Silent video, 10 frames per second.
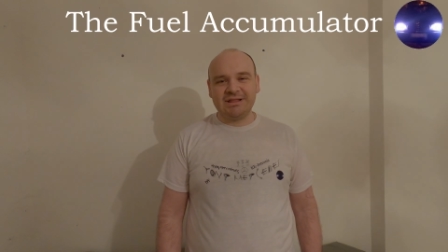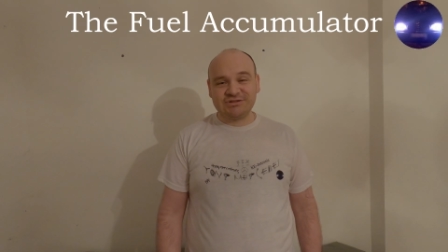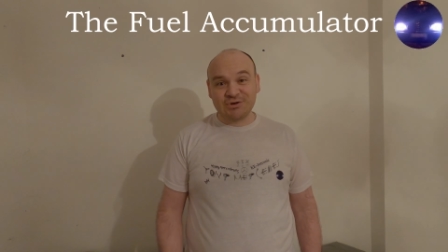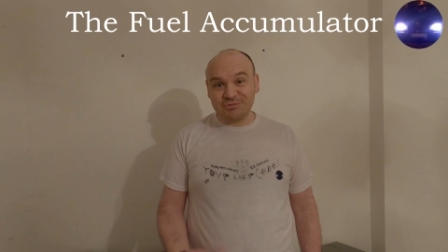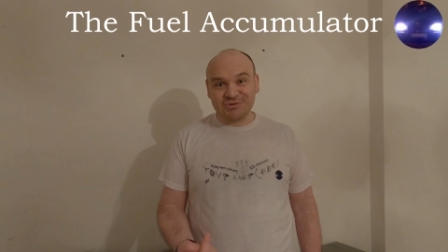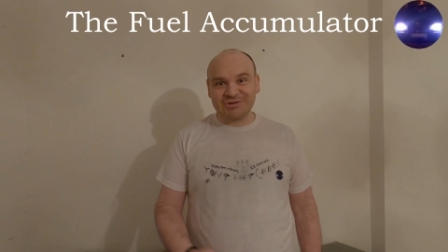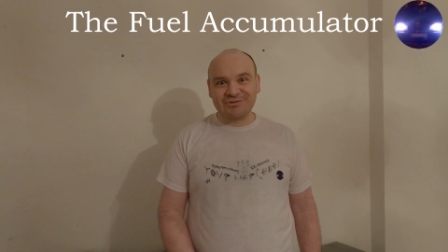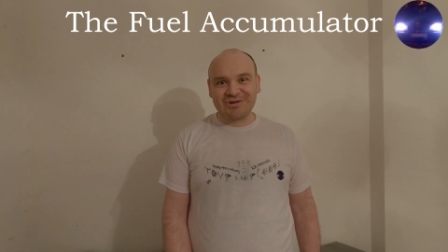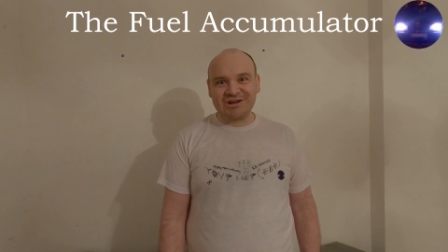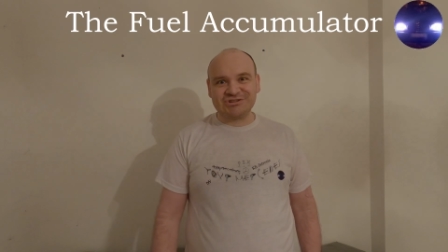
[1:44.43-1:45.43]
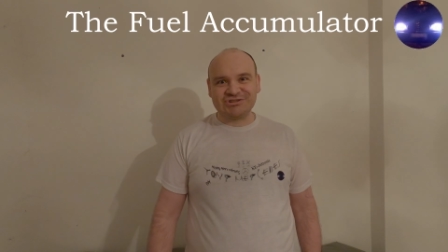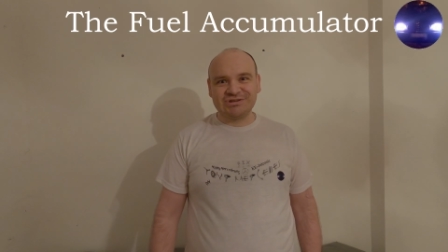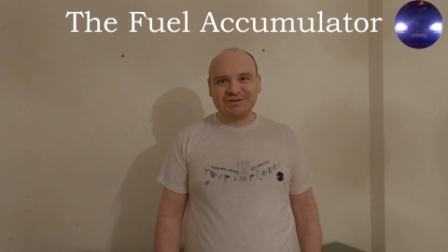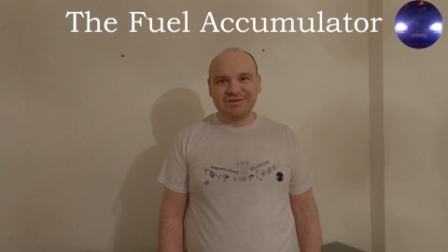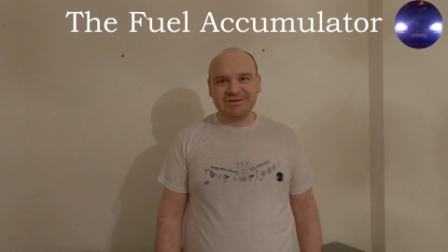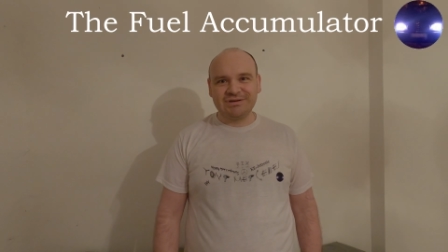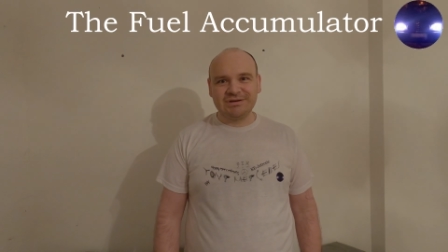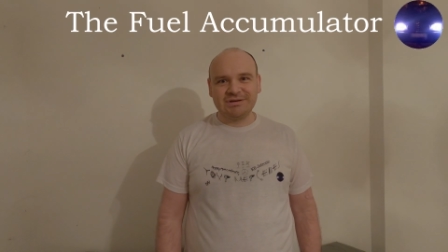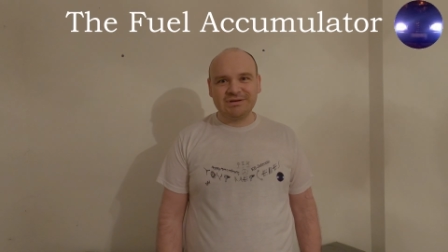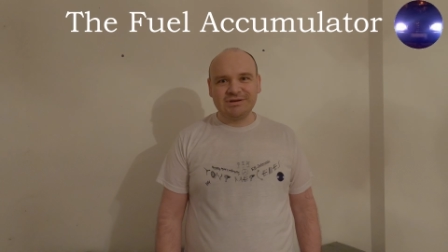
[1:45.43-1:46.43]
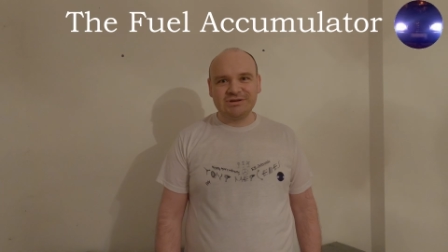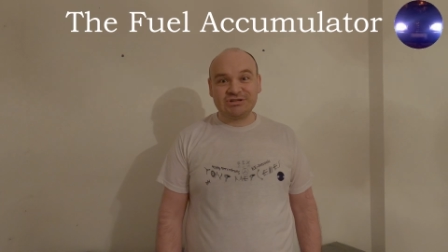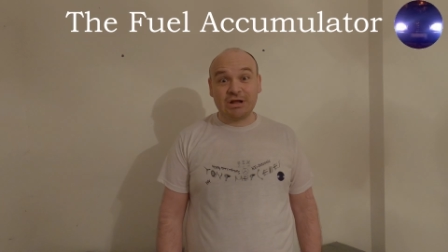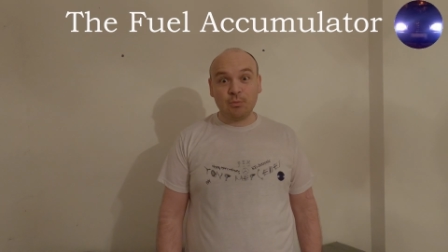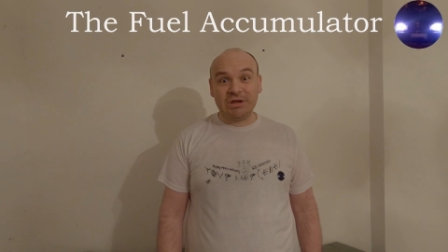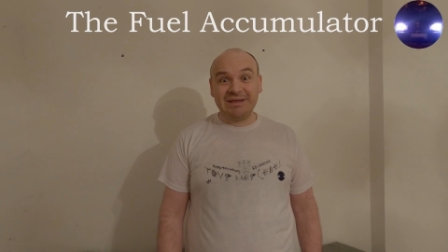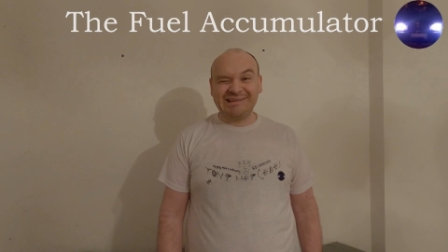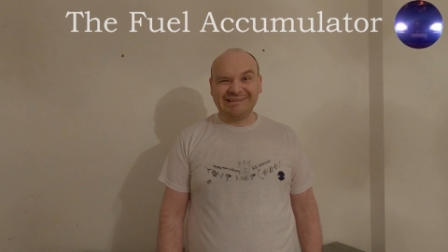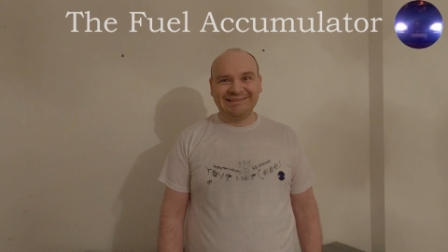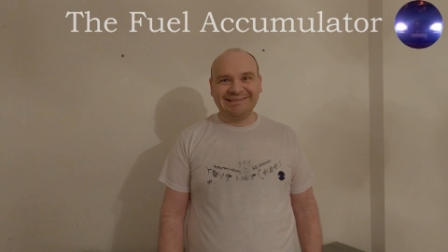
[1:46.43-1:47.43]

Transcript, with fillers: Let's go to the garage, shall we?